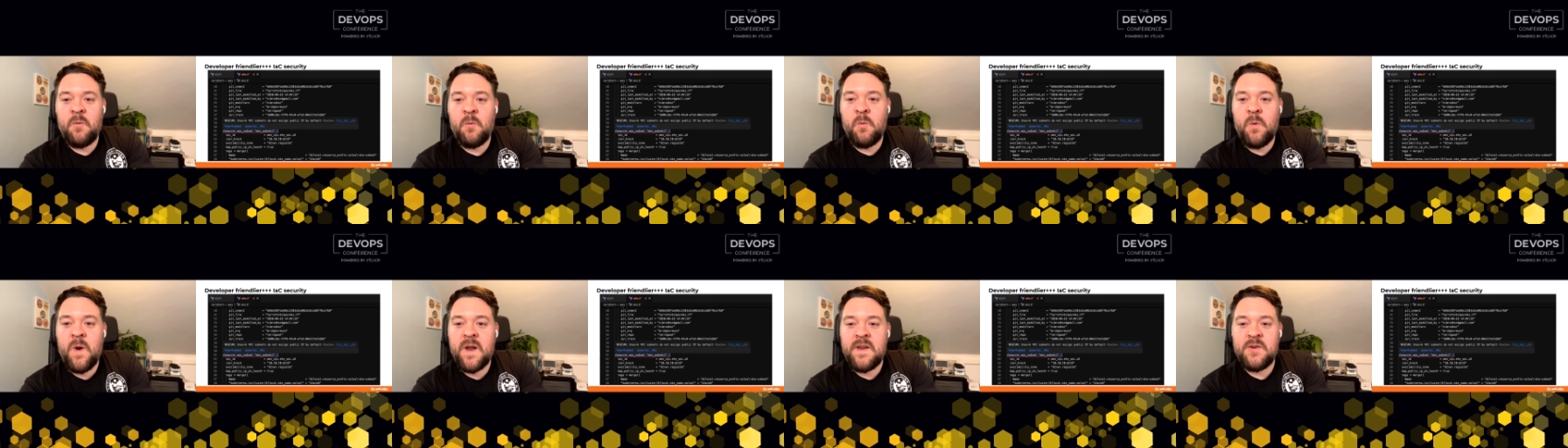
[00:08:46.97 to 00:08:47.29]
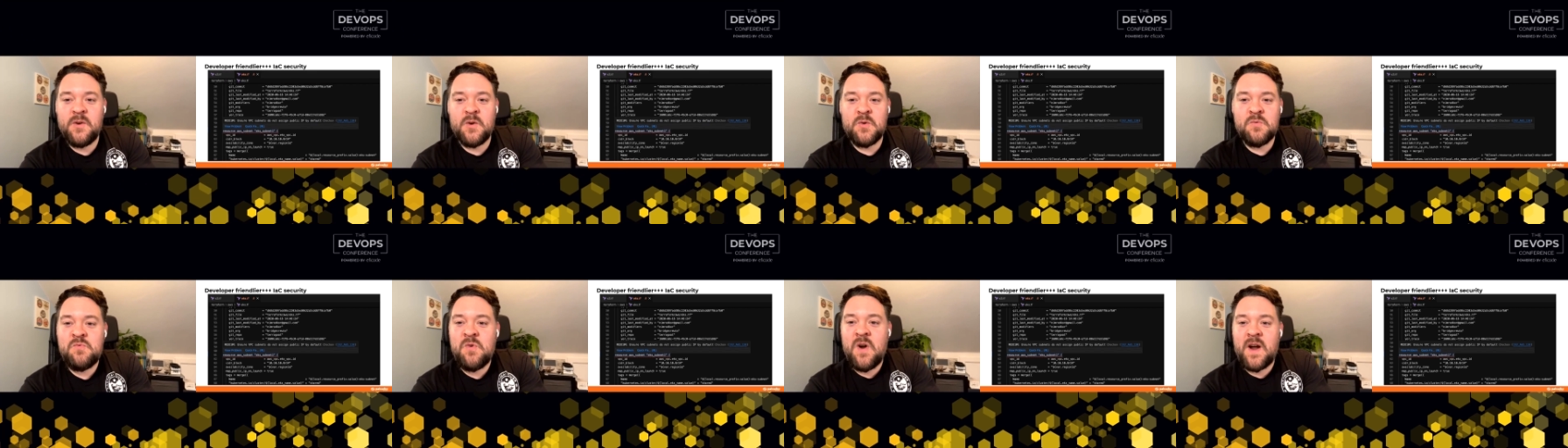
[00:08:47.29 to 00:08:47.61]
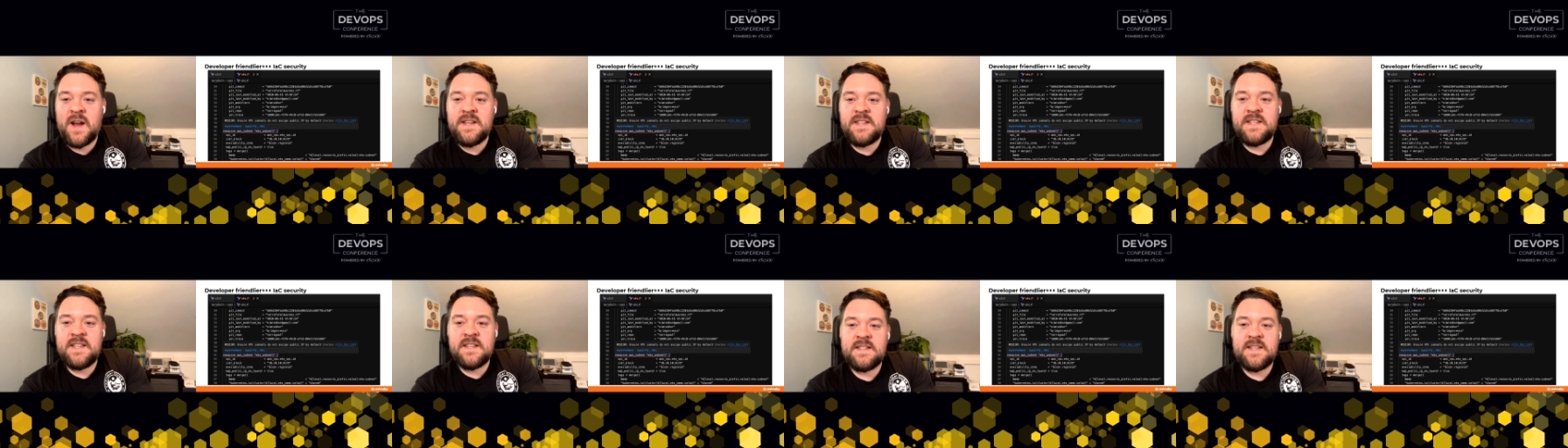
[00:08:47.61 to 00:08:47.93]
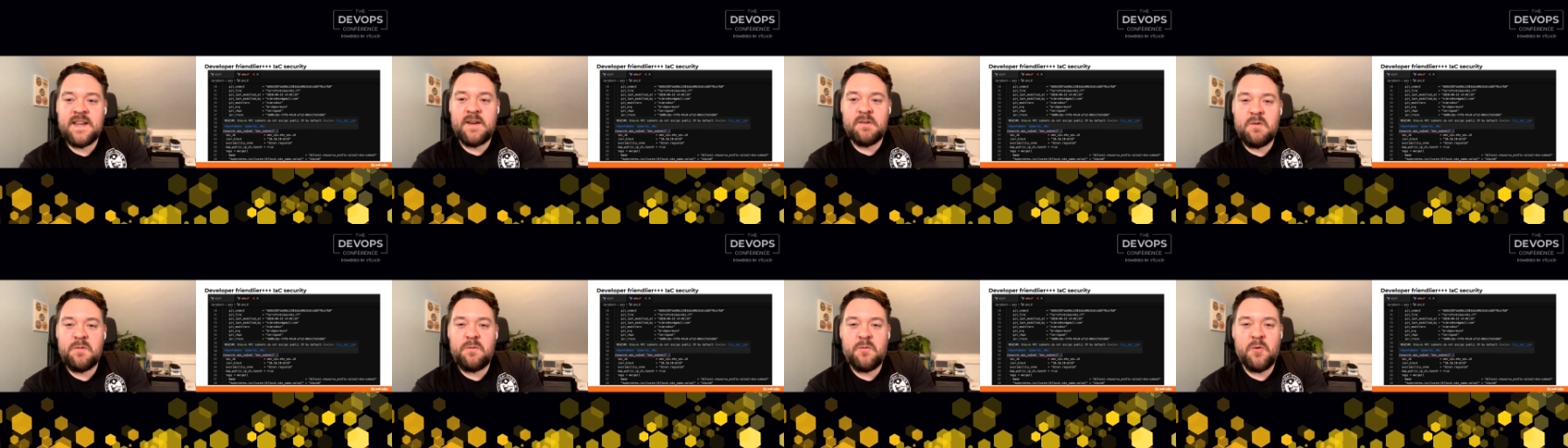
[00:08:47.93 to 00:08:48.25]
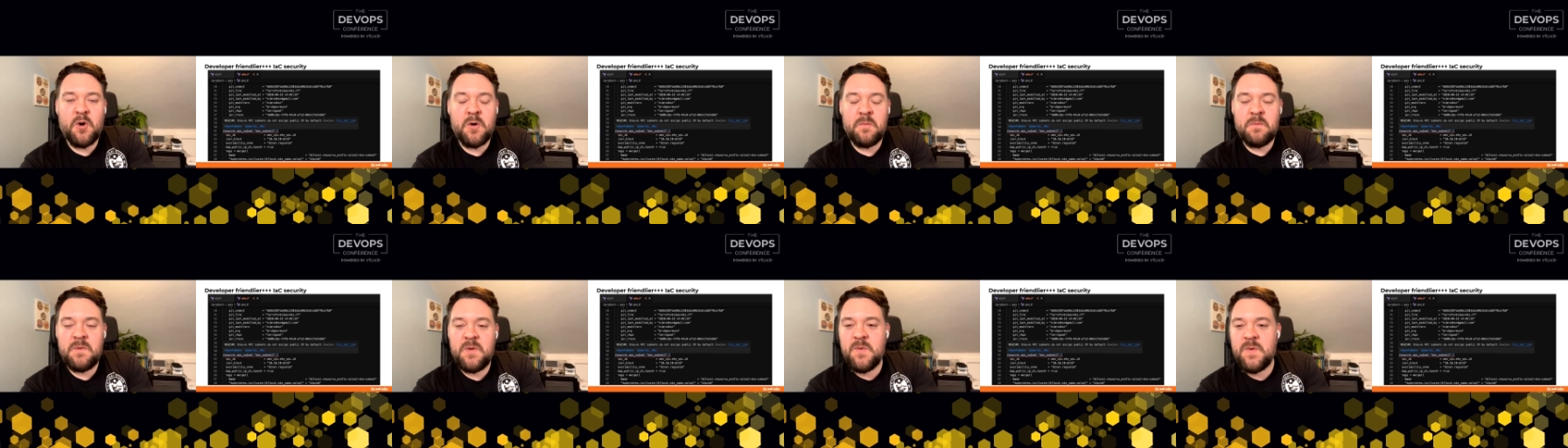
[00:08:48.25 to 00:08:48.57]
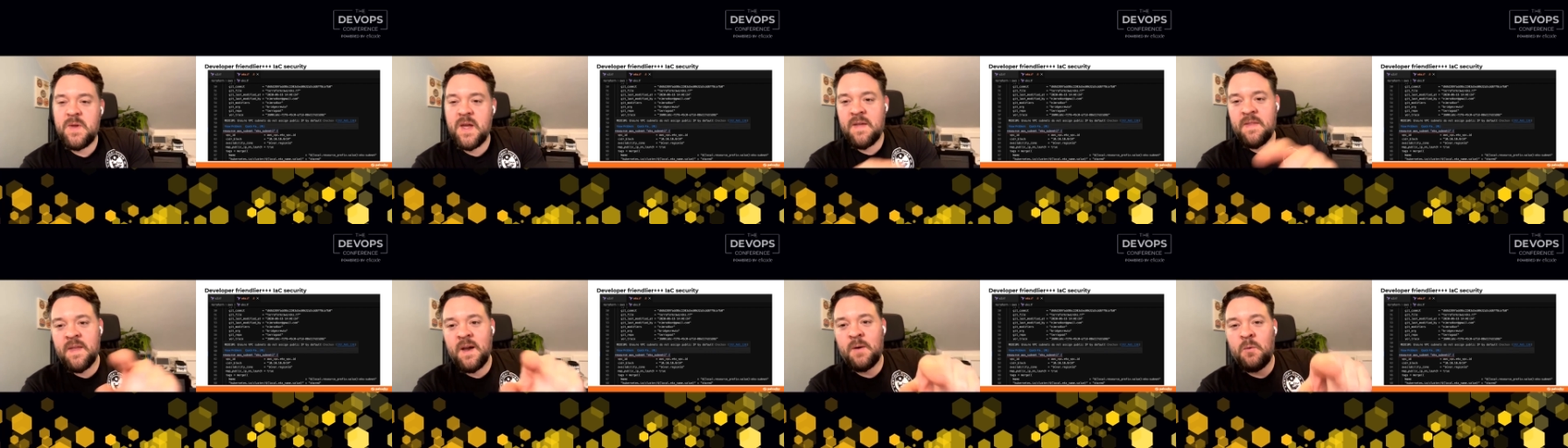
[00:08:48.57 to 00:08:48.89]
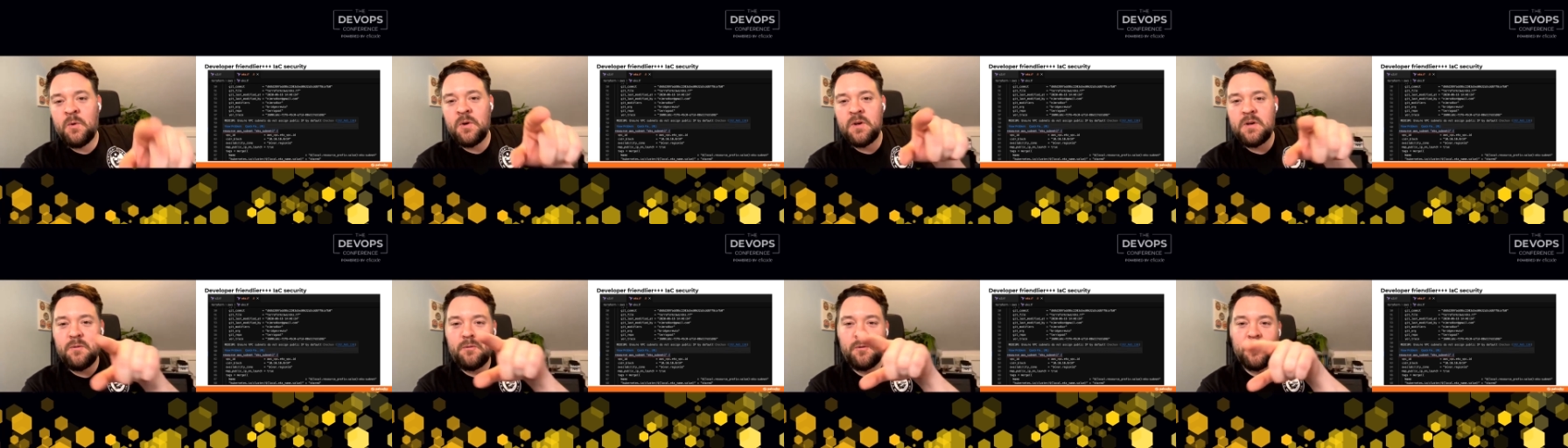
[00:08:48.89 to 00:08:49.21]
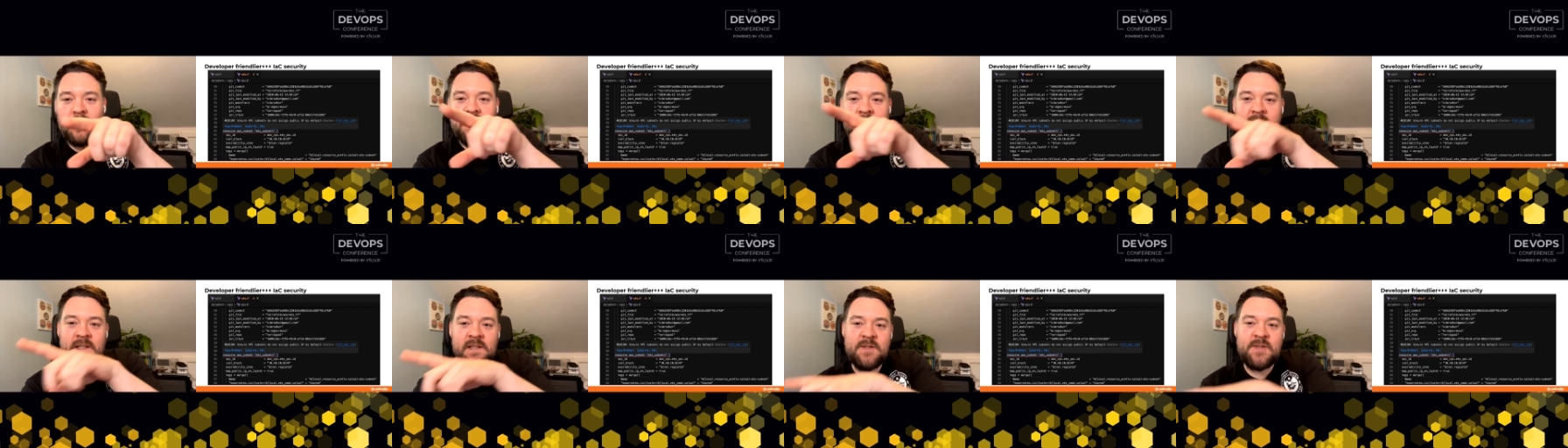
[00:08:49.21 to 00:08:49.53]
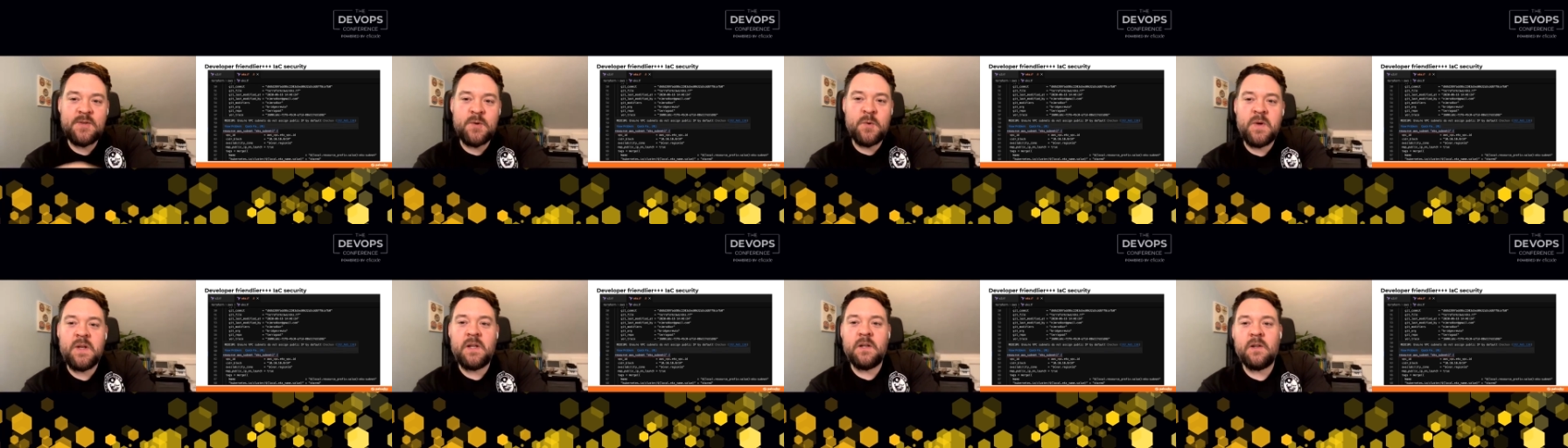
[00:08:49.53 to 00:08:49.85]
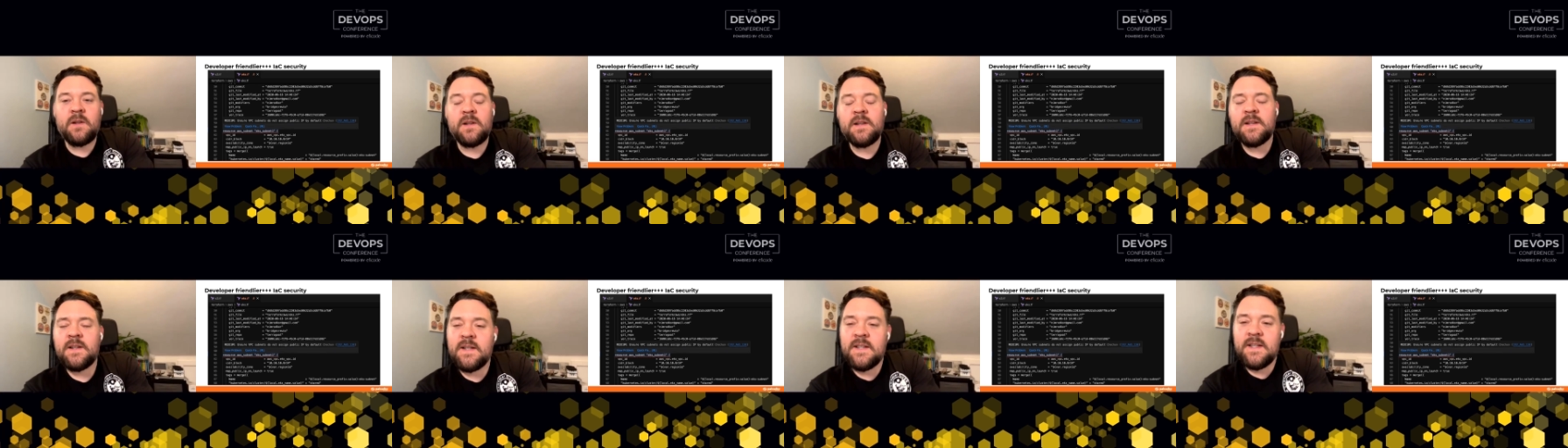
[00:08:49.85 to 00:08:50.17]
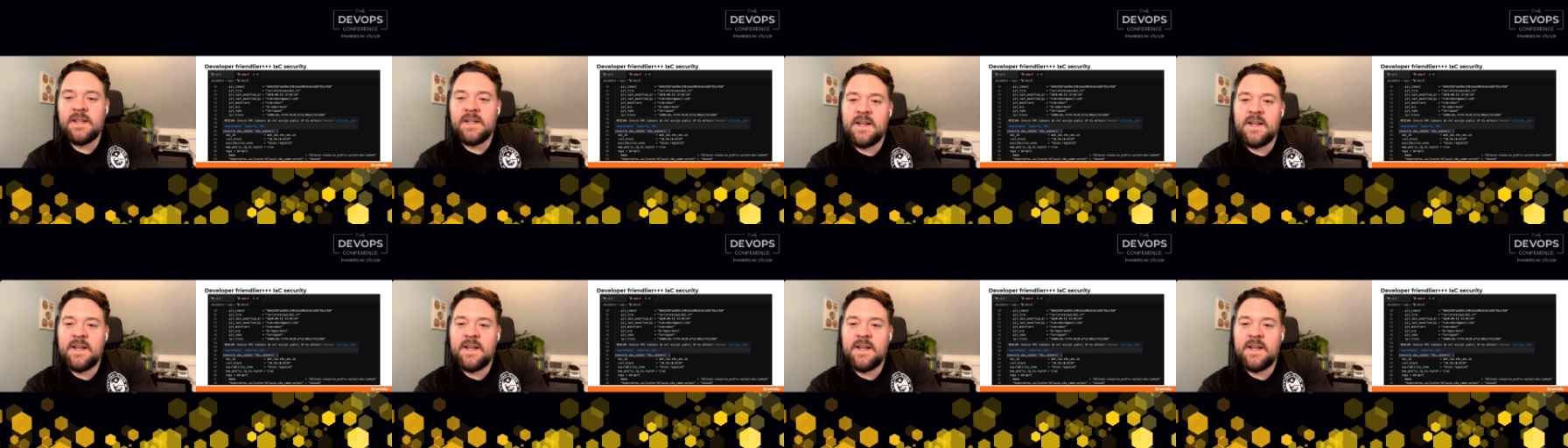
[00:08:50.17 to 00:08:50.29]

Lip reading: When you're writing Terraform, you get that wonderful little squiggle